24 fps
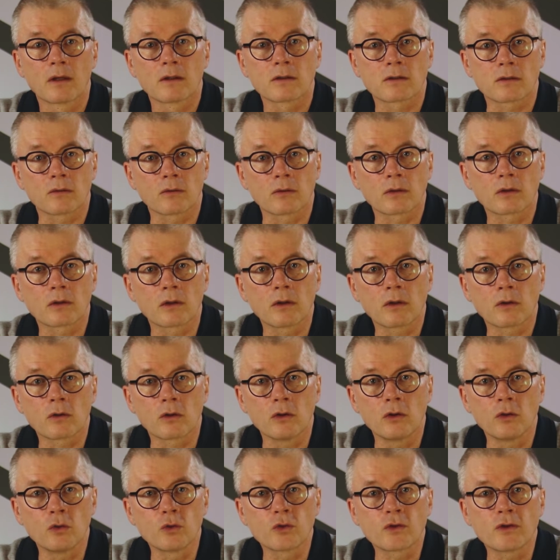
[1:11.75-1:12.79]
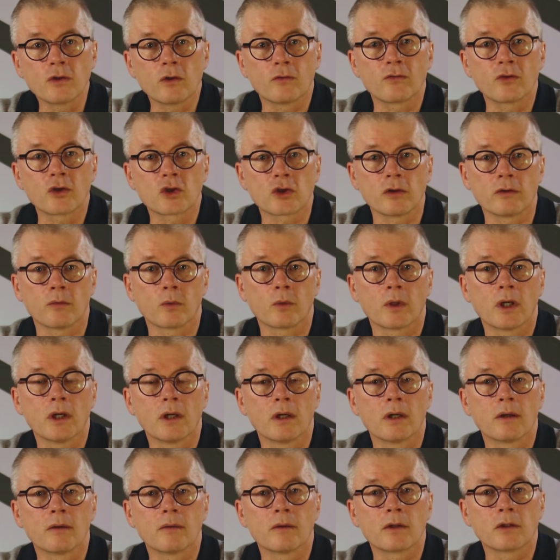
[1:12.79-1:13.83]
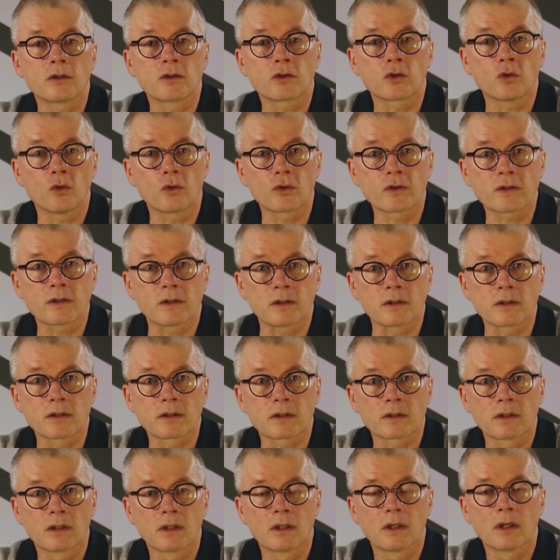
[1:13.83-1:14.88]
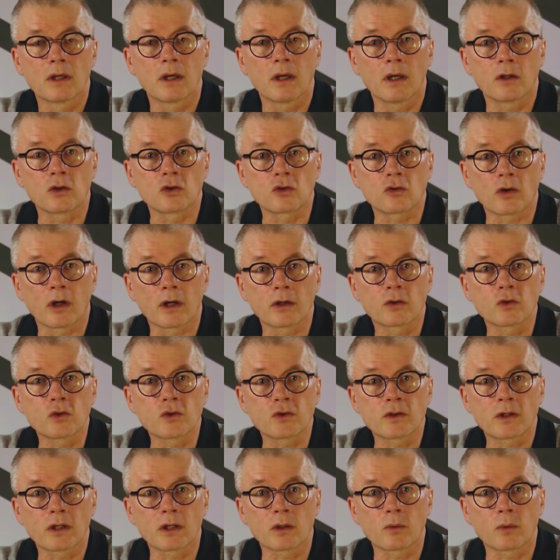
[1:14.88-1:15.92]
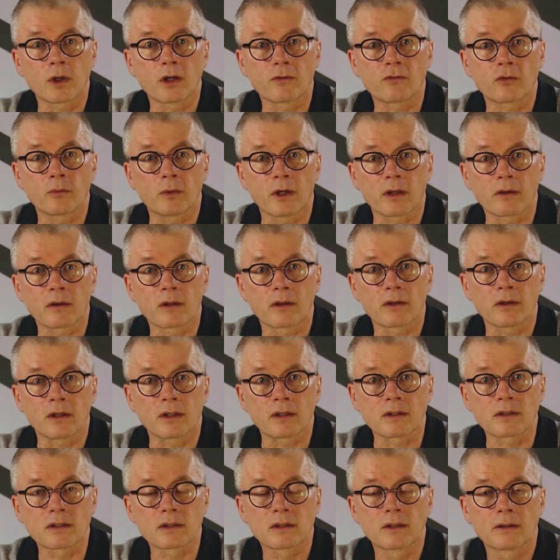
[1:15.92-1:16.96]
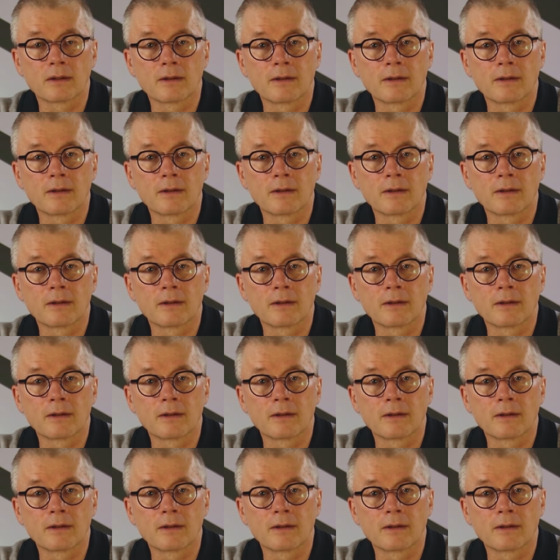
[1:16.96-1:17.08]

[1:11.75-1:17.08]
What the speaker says: So use the official sources and try to stay away from other things.